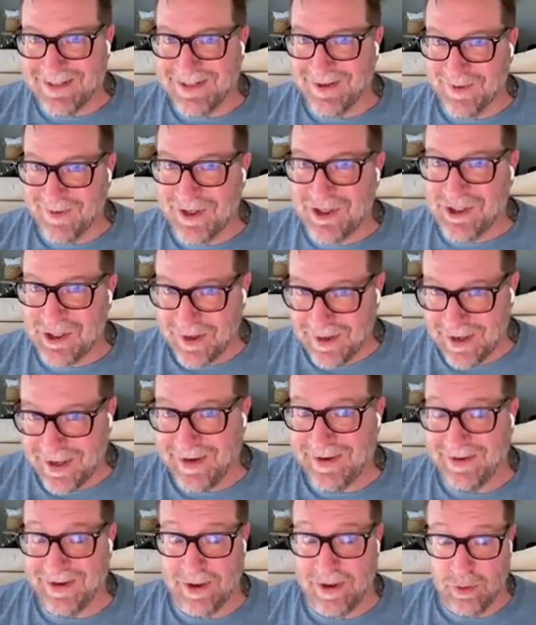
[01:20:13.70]
I want to show you how
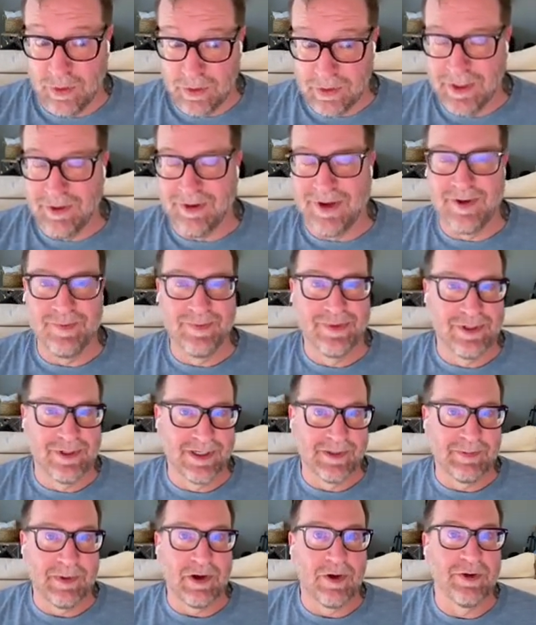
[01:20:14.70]
to not only write a
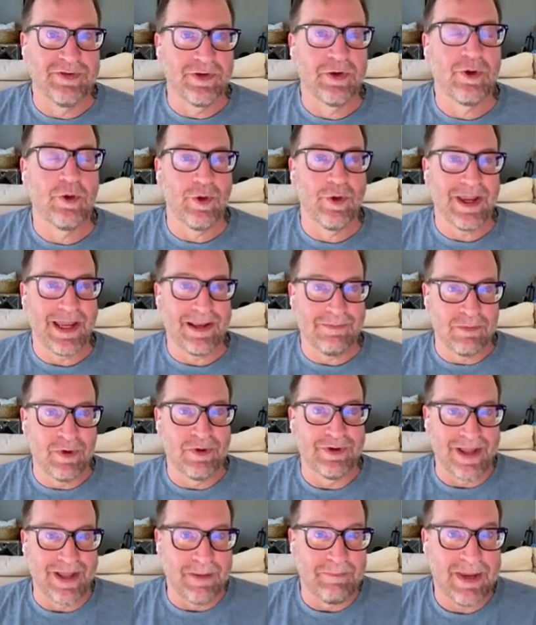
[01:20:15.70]
book, but also create
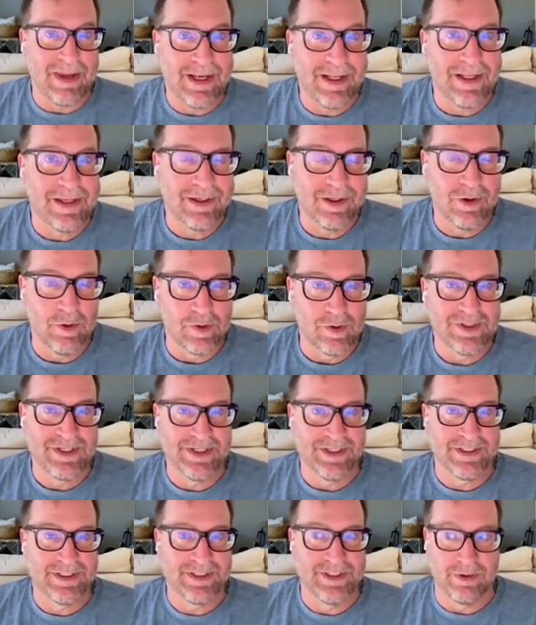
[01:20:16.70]
multimedia
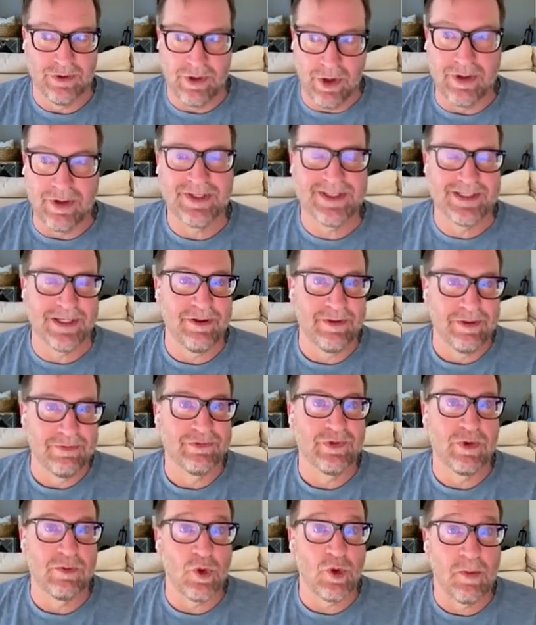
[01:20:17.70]
courses so you can sell them
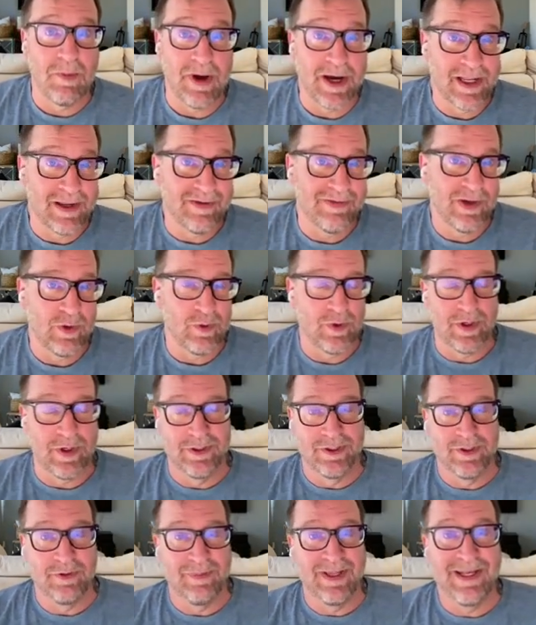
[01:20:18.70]
for more money if you
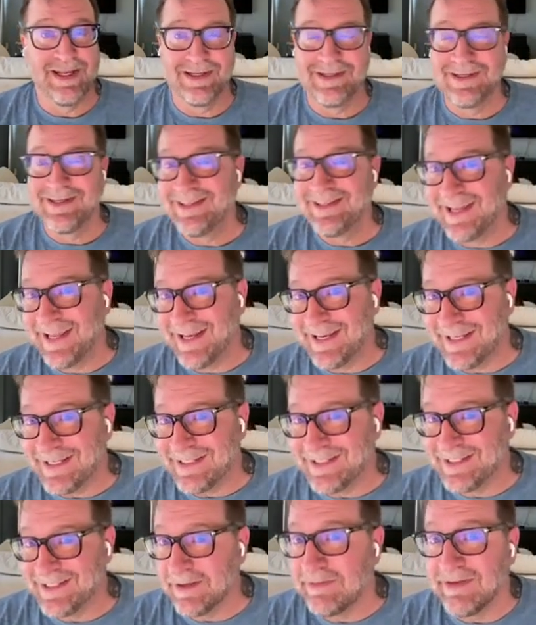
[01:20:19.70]
want to, meaning
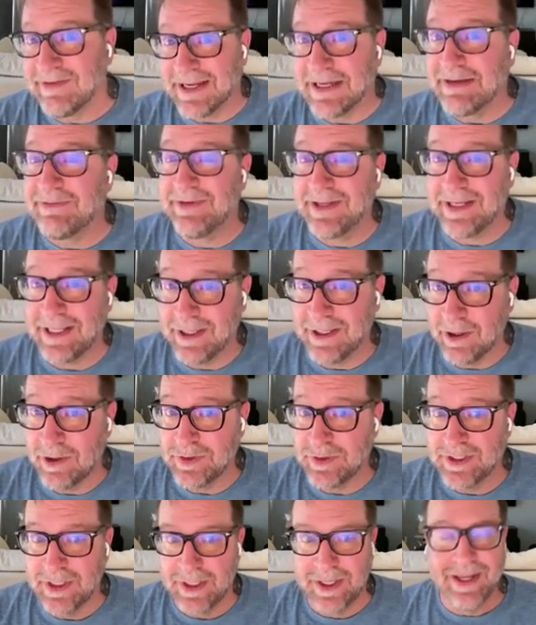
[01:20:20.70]
containing stuff like
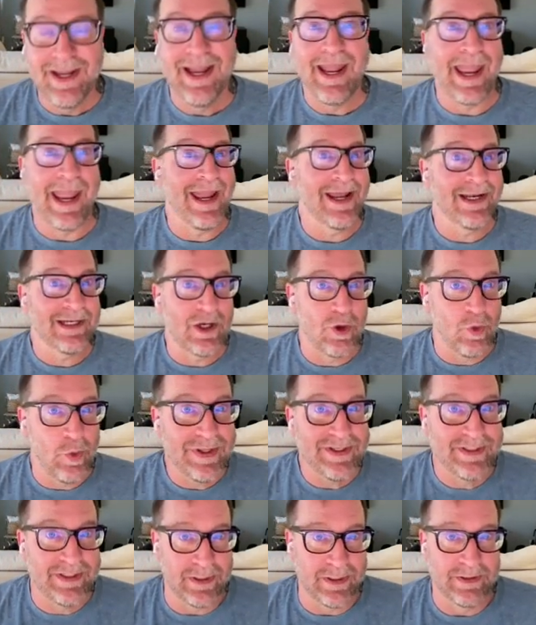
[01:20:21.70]
videos and
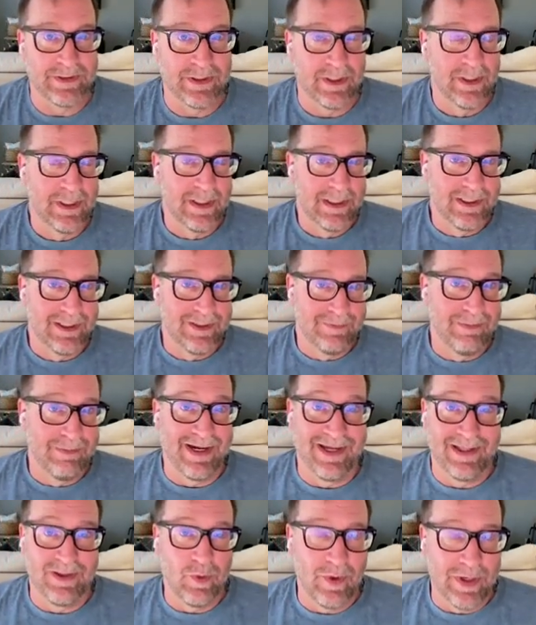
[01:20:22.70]
quizzes,
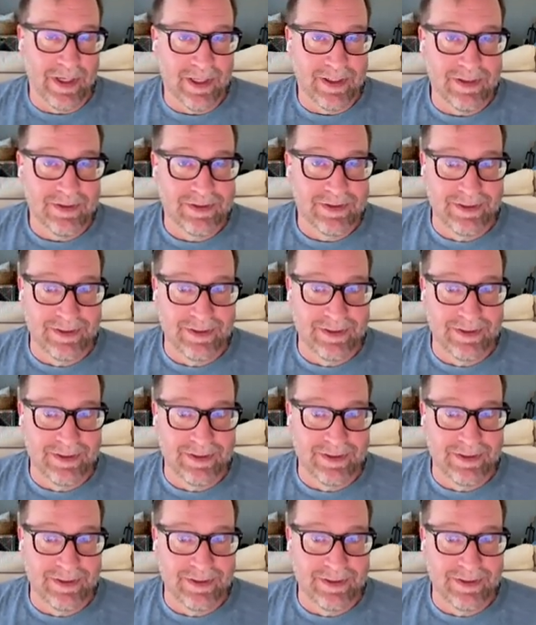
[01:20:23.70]
by the way.